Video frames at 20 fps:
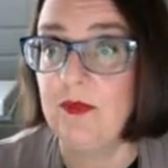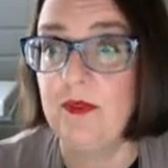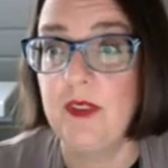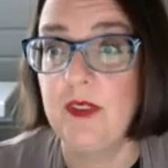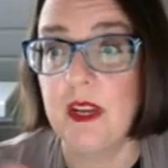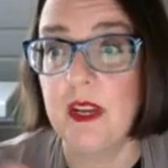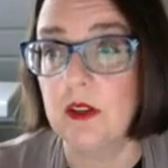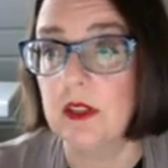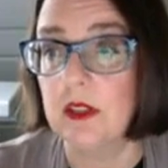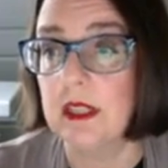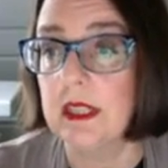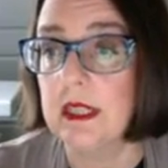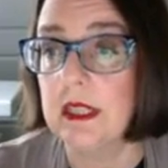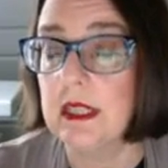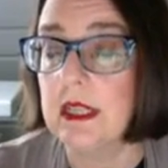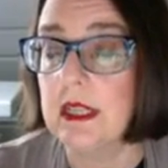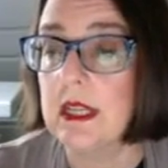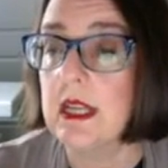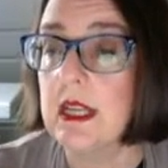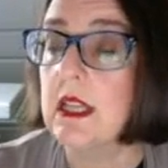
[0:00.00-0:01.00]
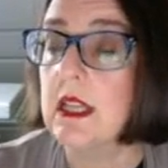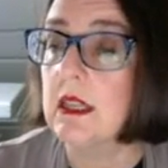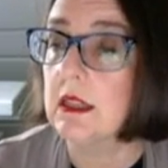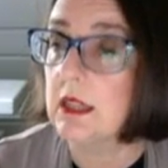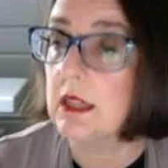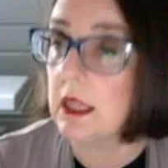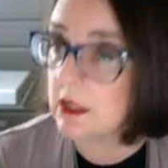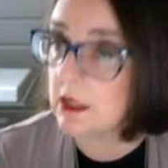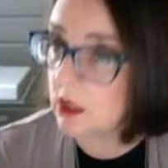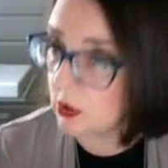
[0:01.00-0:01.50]
very
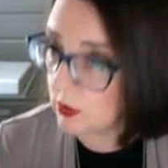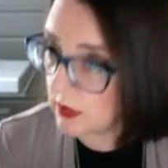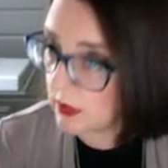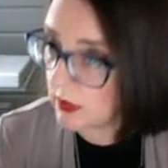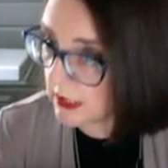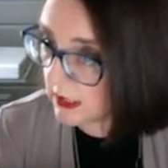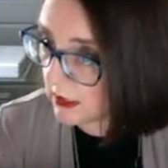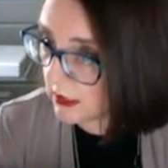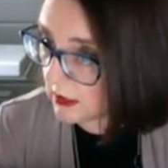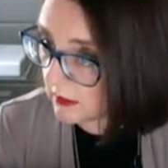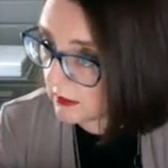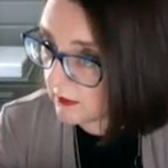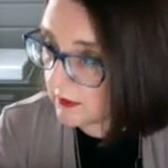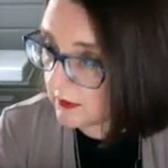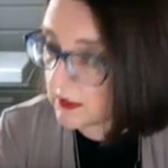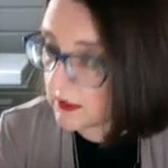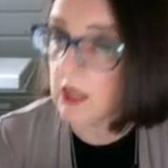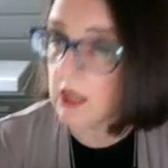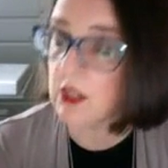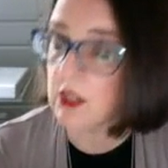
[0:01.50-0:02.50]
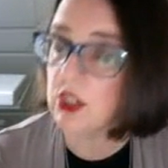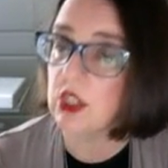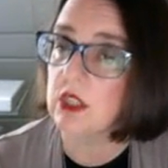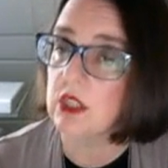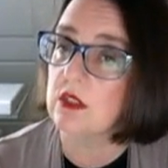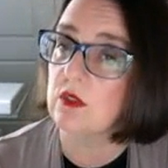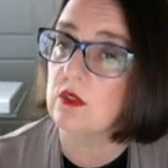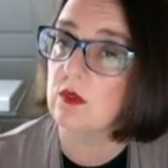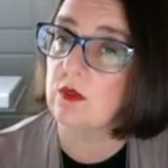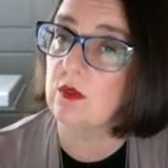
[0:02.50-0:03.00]
illustrative, not
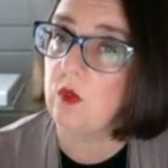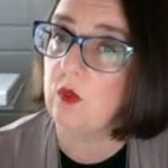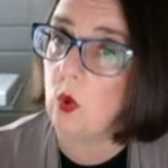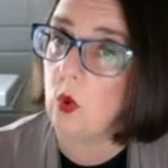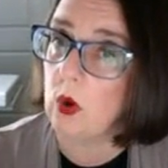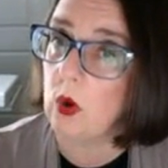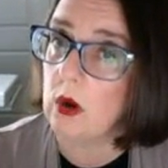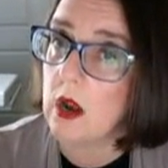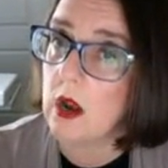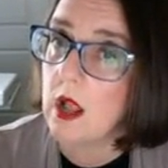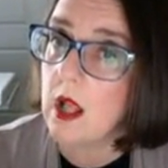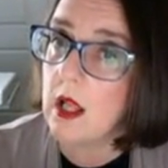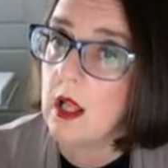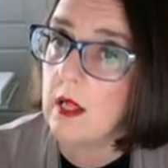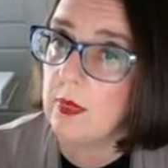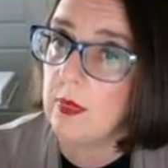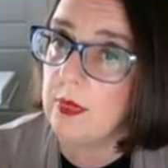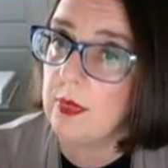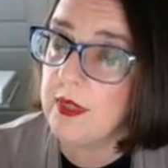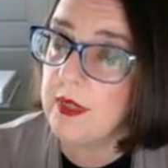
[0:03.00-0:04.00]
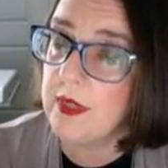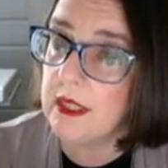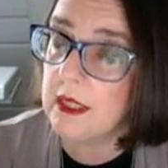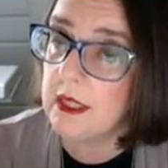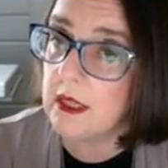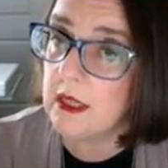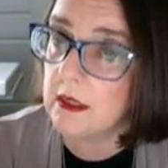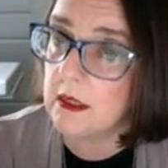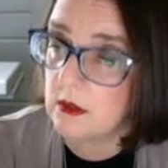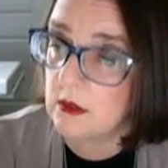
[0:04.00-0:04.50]
just for
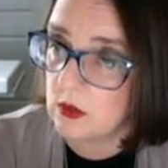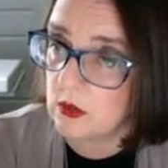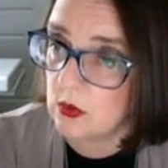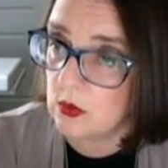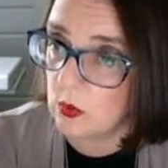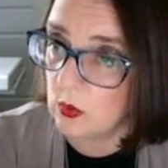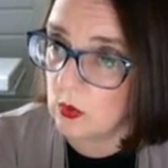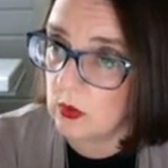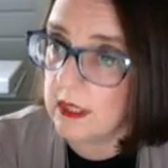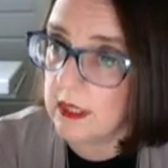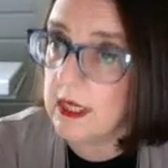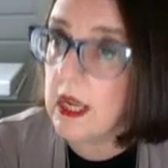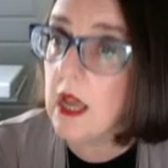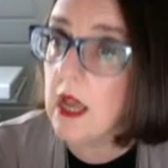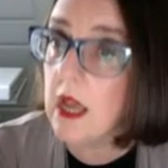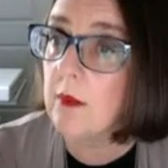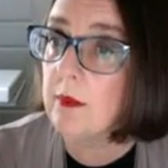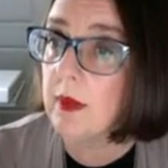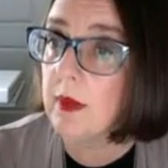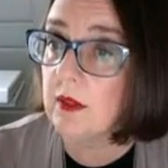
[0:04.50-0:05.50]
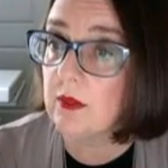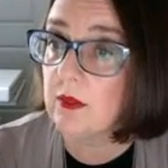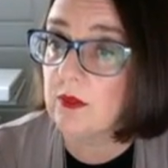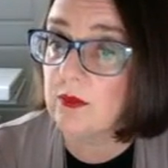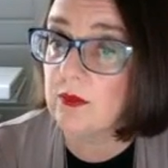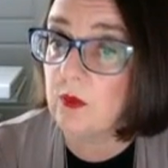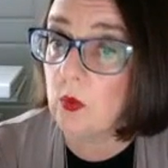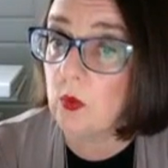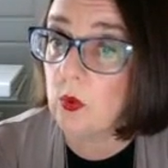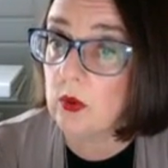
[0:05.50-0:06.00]
the story, but
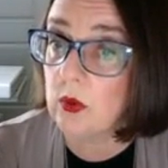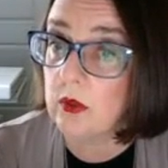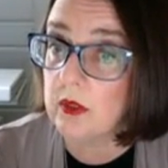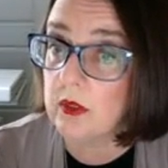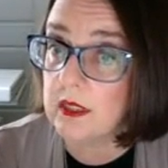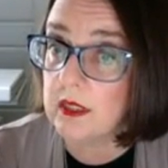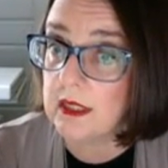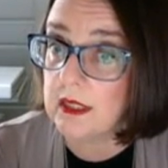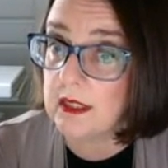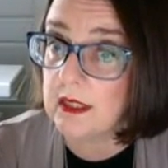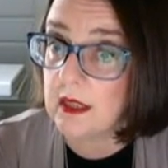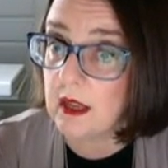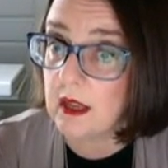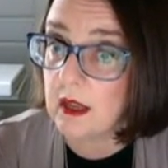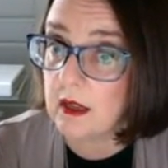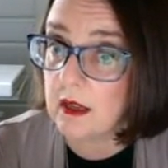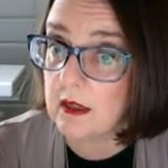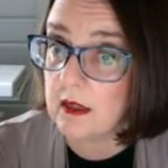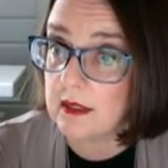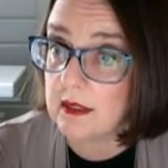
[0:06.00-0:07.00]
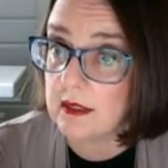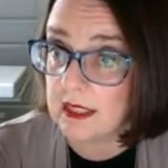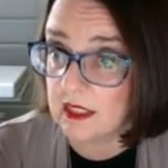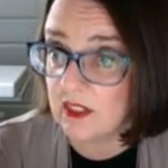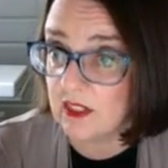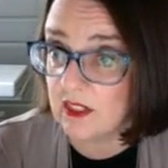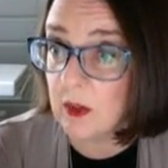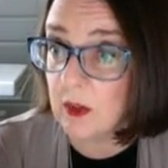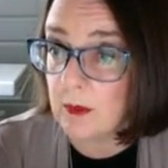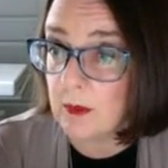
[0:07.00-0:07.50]
for the uh, the
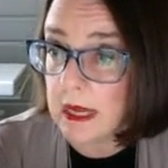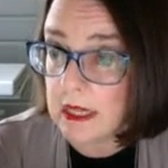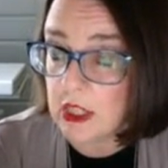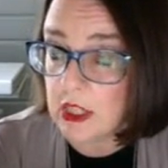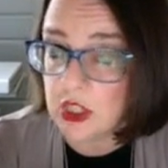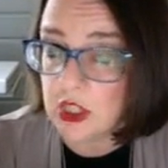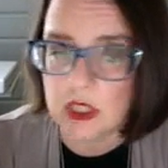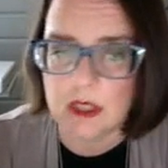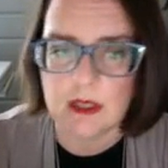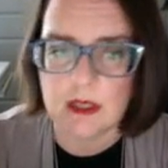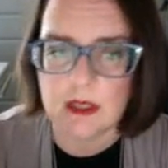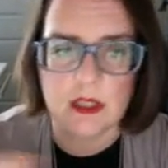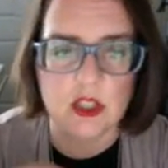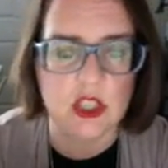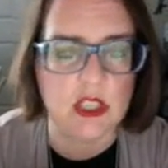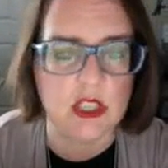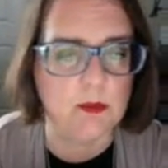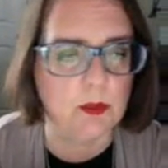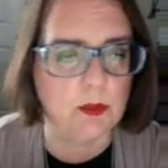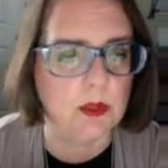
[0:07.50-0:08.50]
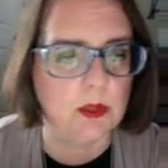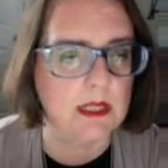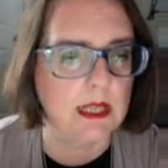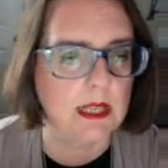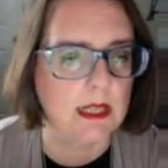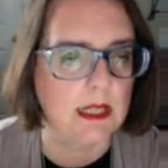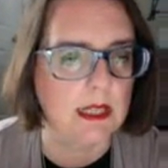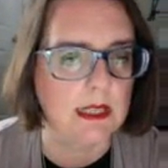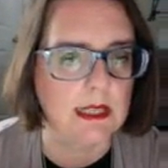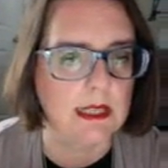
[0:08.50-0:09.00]
information that she's
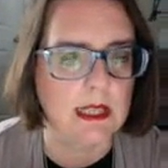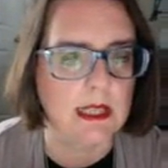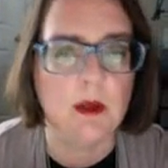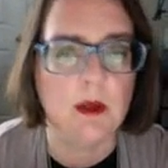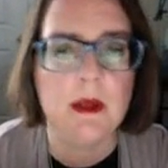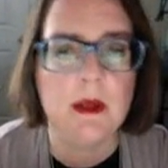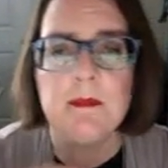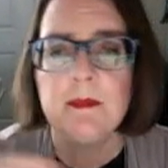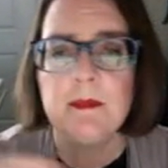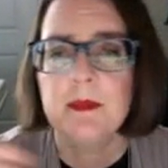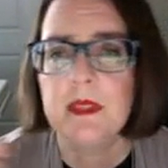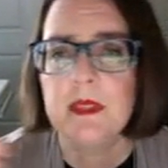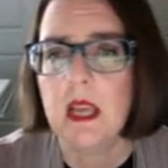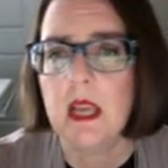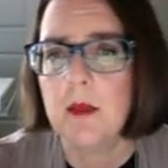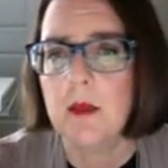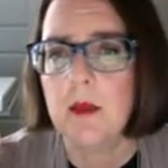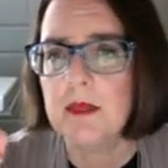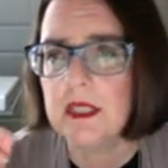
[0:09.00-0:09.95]
presenting in there. Um,